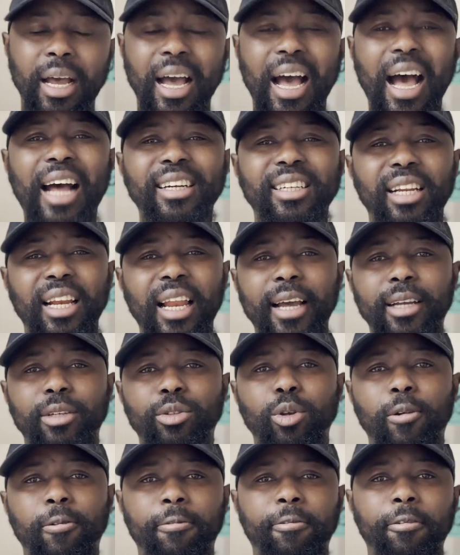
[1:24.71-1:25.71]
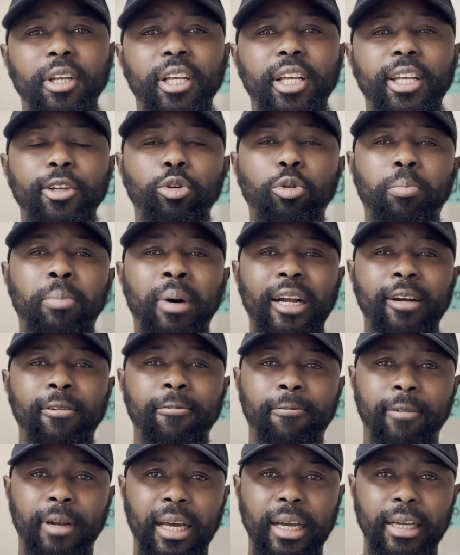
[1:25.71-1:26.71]
and the likes of EU bound
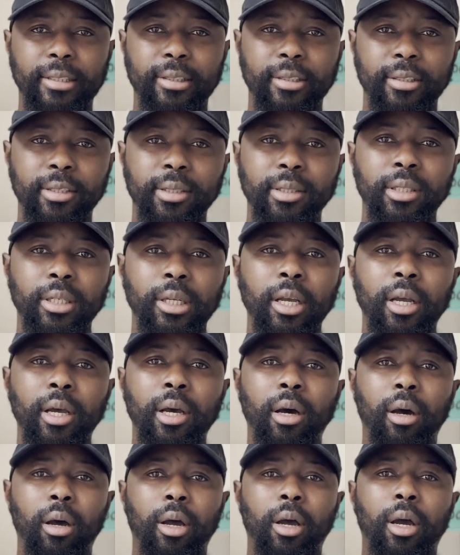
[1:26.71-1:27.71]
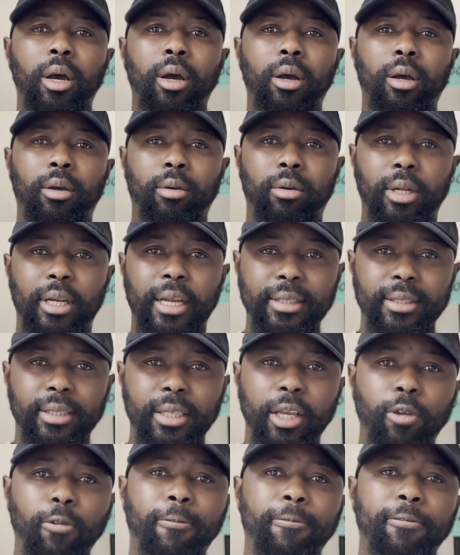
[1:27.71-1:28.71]
flights, let's say
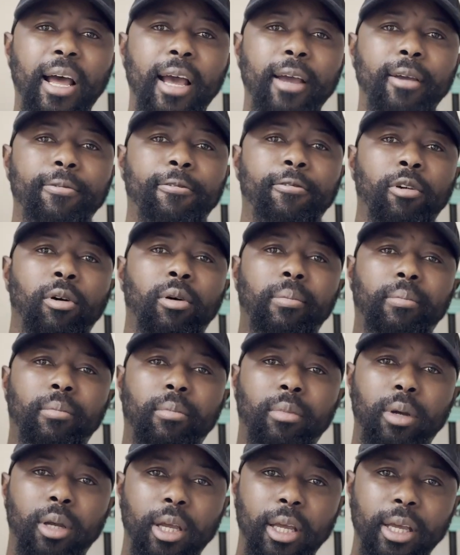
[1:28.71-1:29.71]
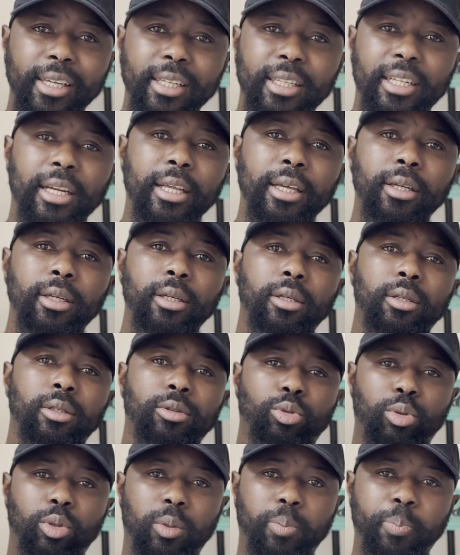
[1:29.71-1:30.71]
you fly from Italy
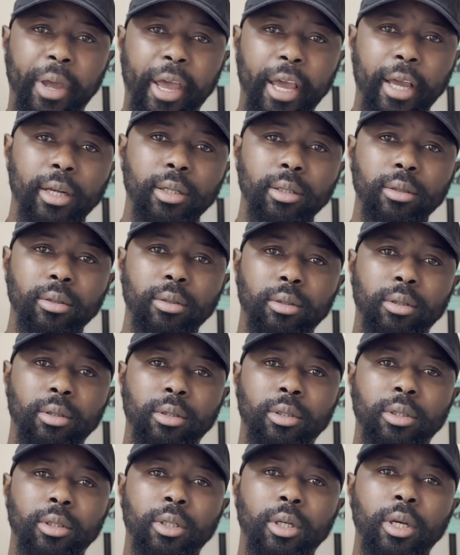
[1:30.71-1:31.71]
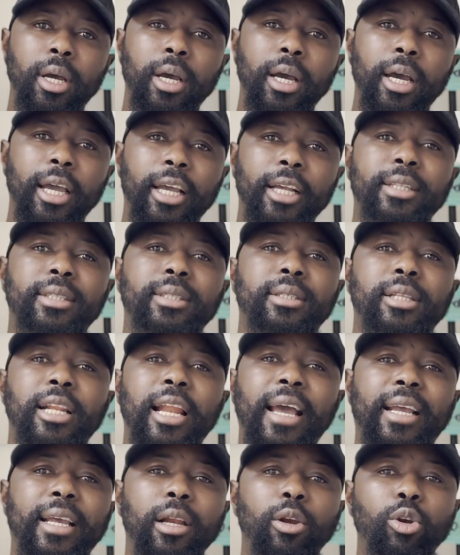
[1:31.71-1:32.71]
to Spain, it's
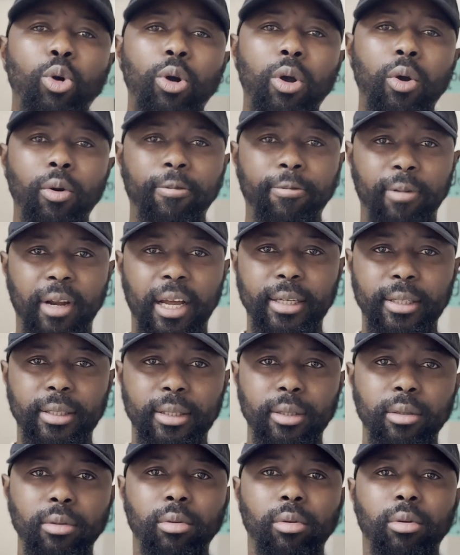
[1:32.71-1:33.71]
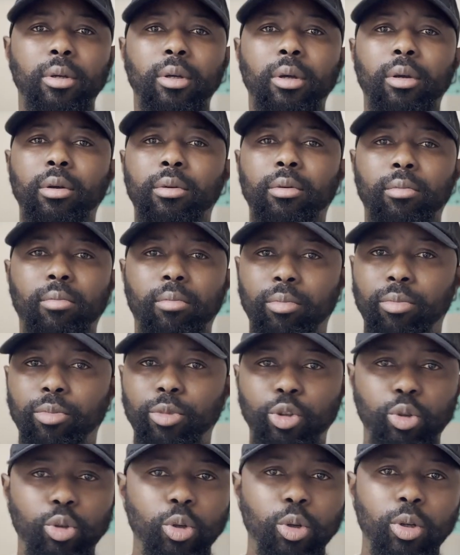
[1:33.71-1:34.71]
like a local flight.
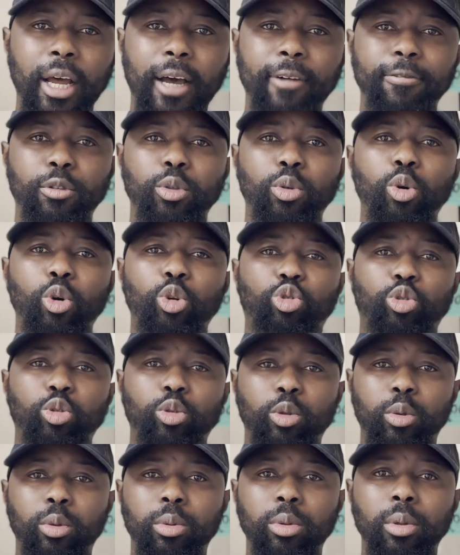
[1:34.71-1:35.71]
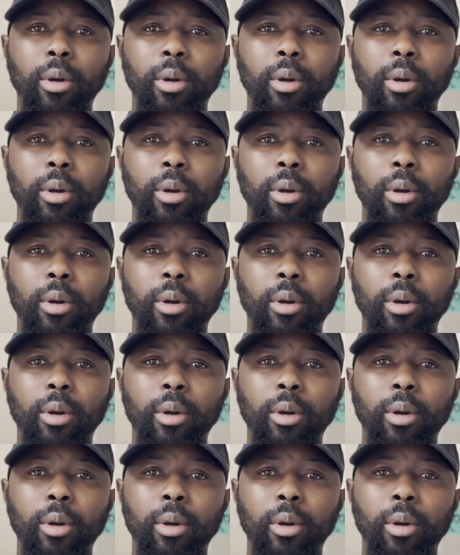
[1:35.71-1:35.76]
You don't have to go through